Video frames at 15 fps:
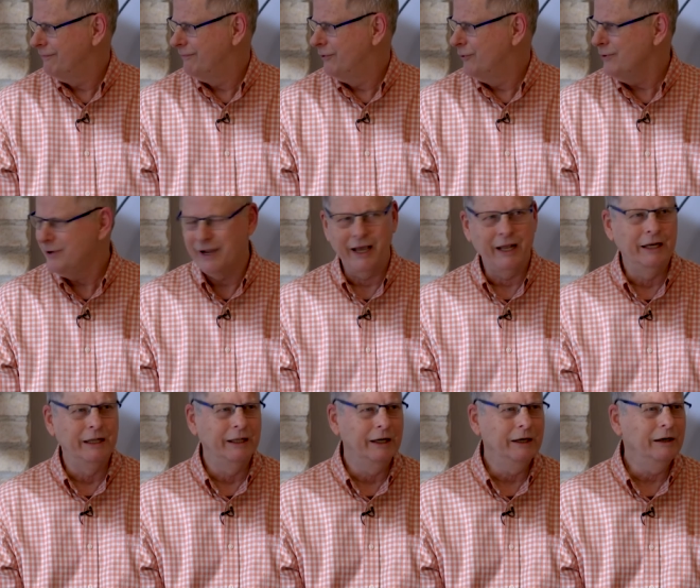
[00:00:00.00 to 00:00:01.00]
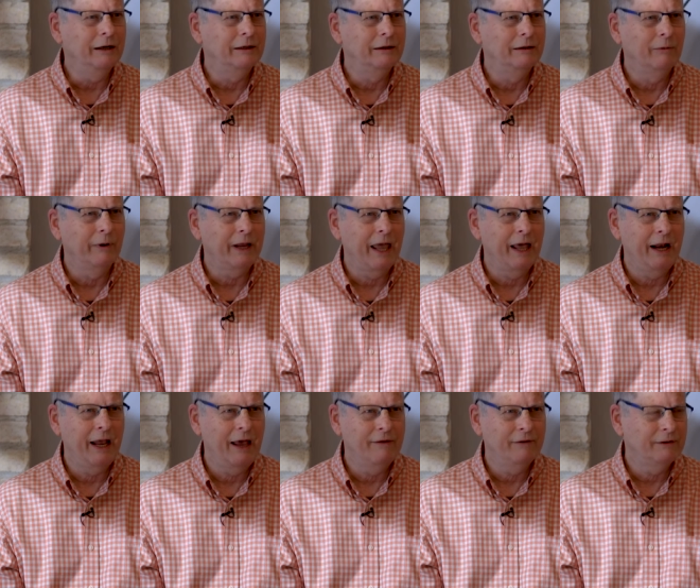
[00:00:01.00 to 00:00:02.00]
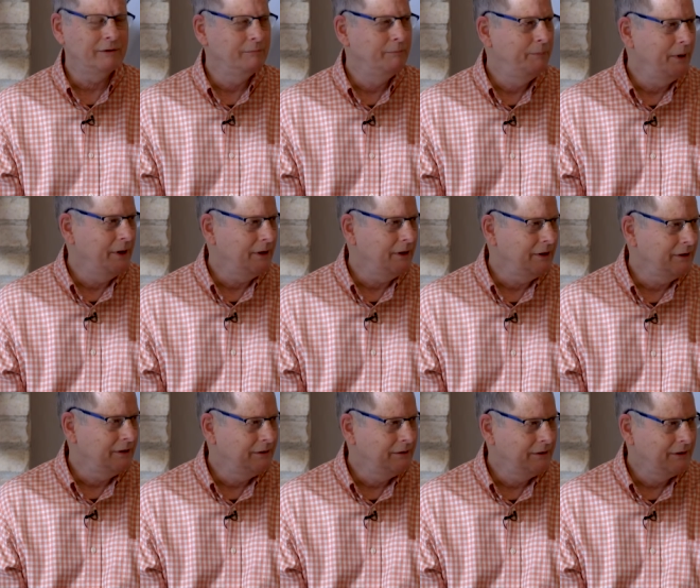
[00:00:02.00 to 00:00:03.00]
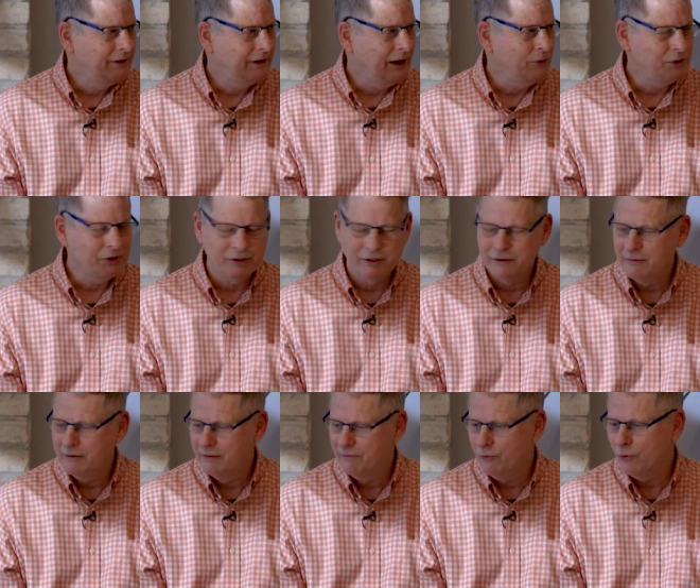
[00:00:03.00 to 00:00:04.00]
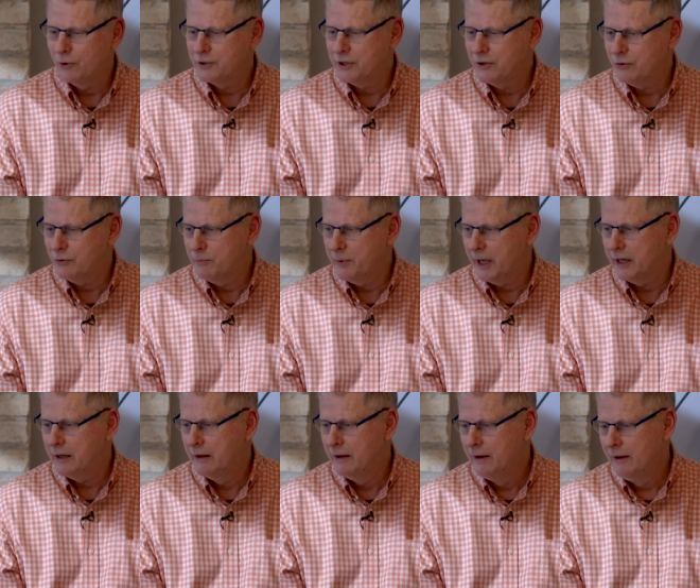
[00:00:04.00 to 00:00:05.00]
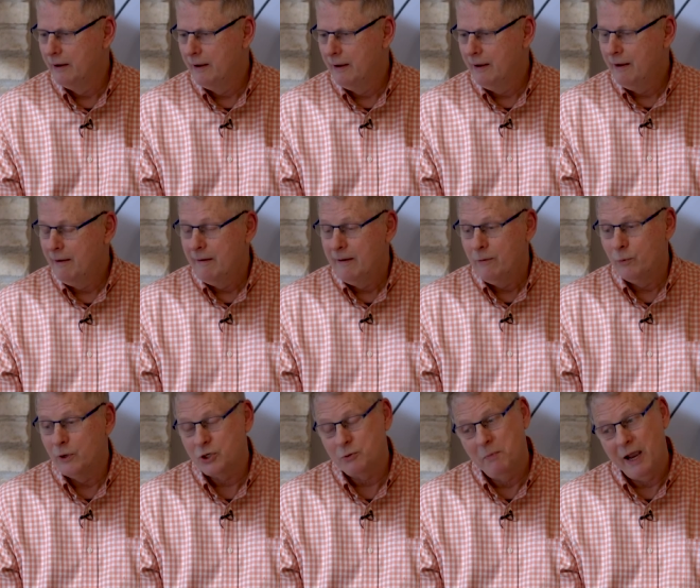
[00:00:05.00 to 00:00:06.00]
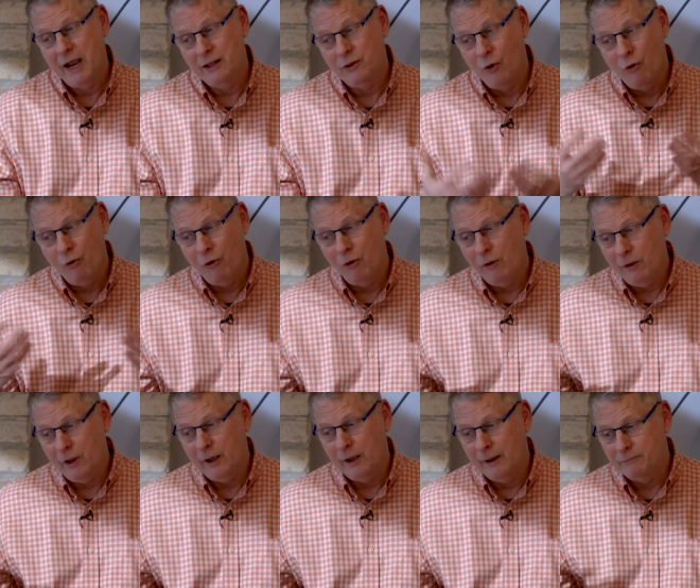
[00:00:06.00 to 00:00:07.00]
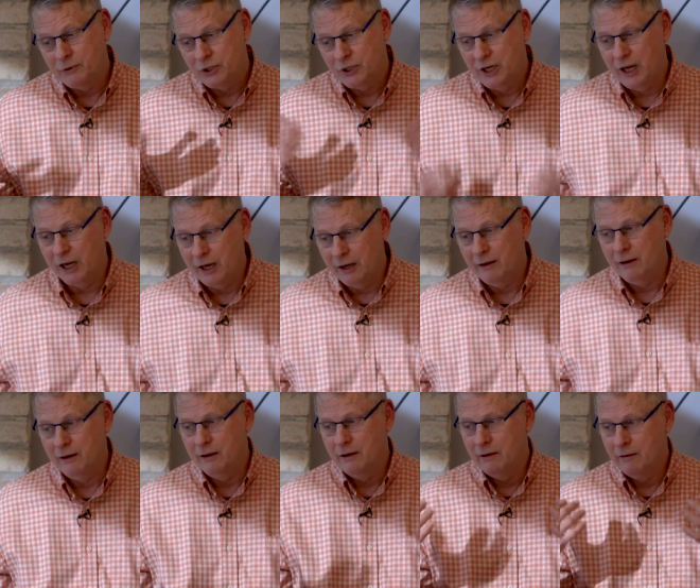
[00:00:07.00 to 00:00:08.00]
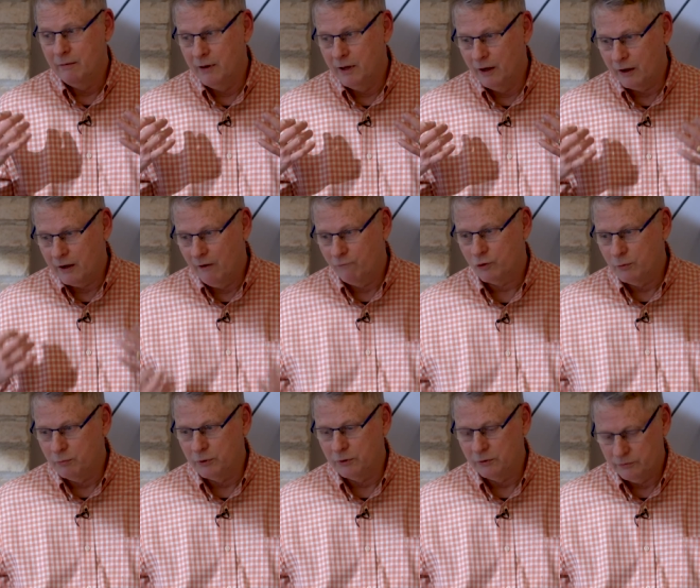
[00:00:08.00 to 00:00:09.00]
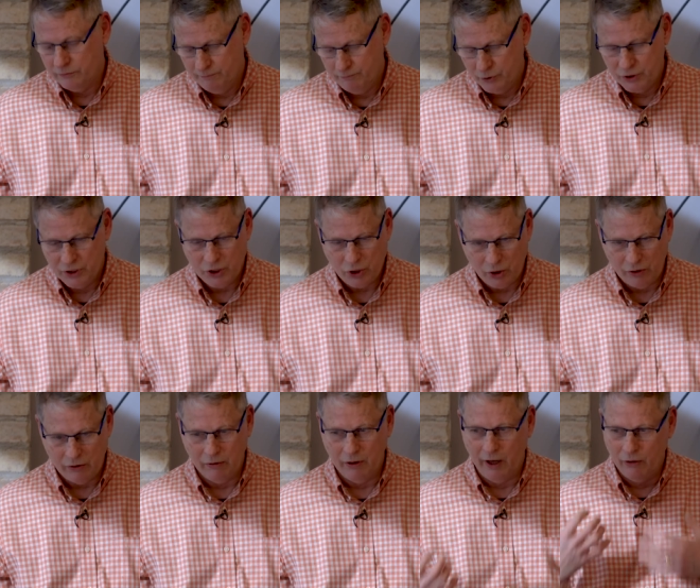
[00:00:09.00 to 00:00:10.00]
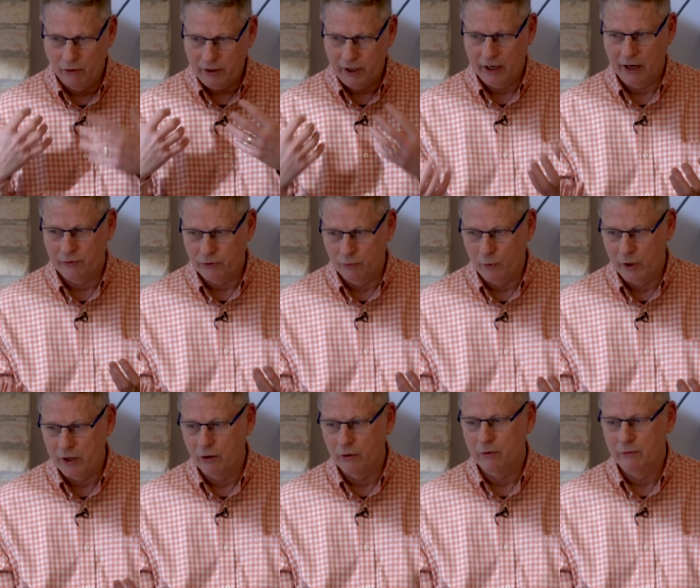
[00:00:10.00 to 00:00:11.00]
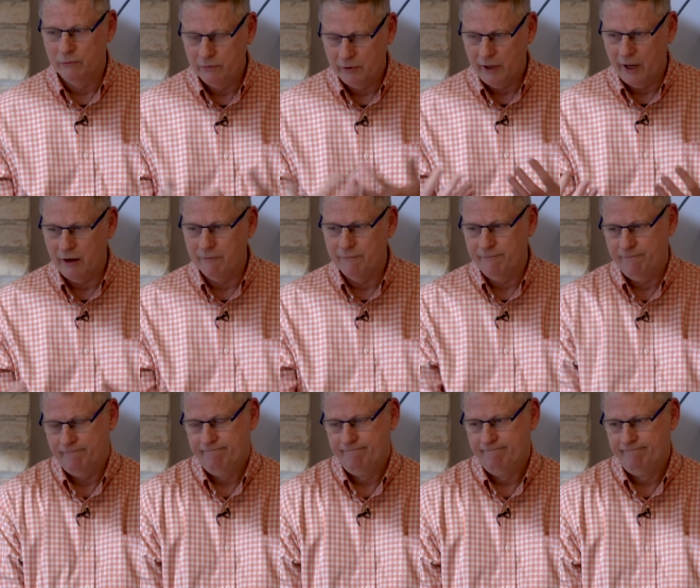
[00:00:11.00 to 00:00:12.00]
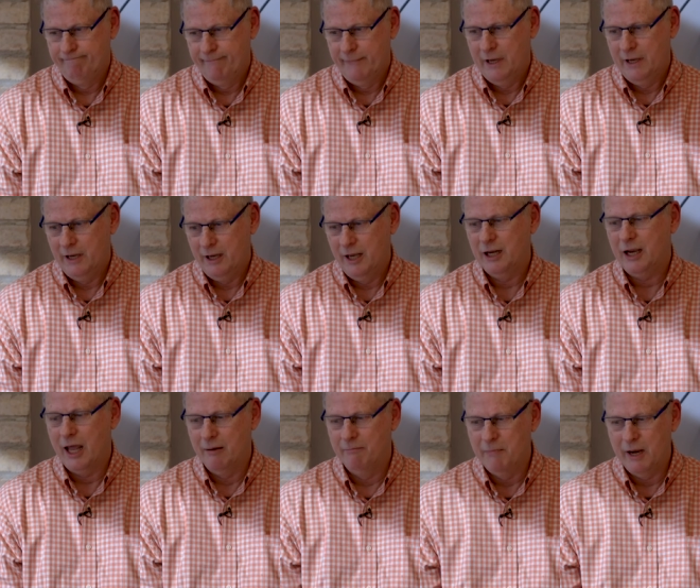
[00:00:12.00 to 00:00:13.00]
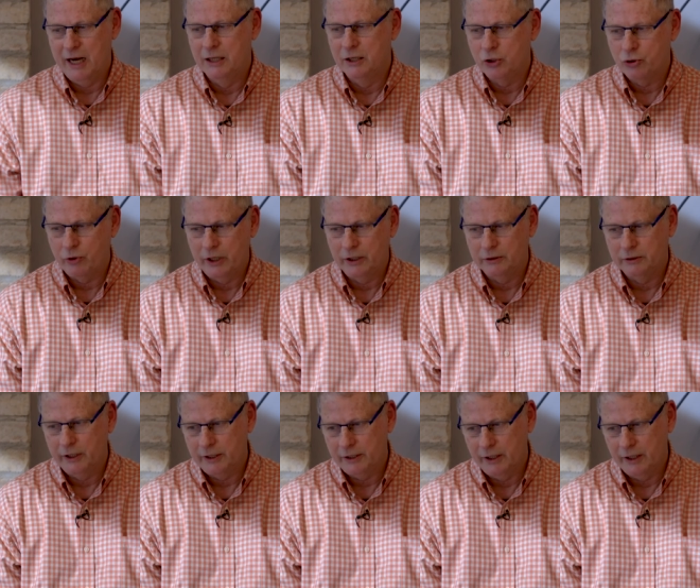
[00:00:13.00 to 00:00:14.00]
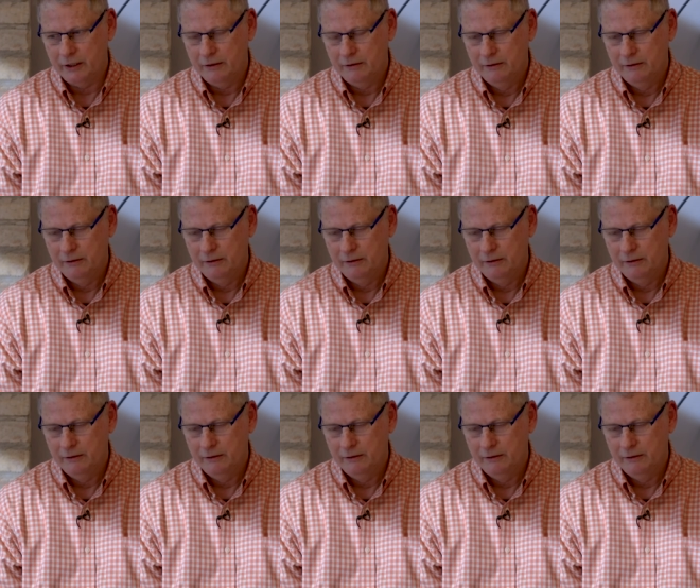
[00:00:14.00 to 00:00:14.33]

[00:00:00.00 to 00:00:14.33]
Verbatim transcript: futon in there. Why can't I have a, a couch that folds into a bed? which made the whole uh, sitting in a comfortable position and looking out the window kind of, it, it kind of made the trailer, I think.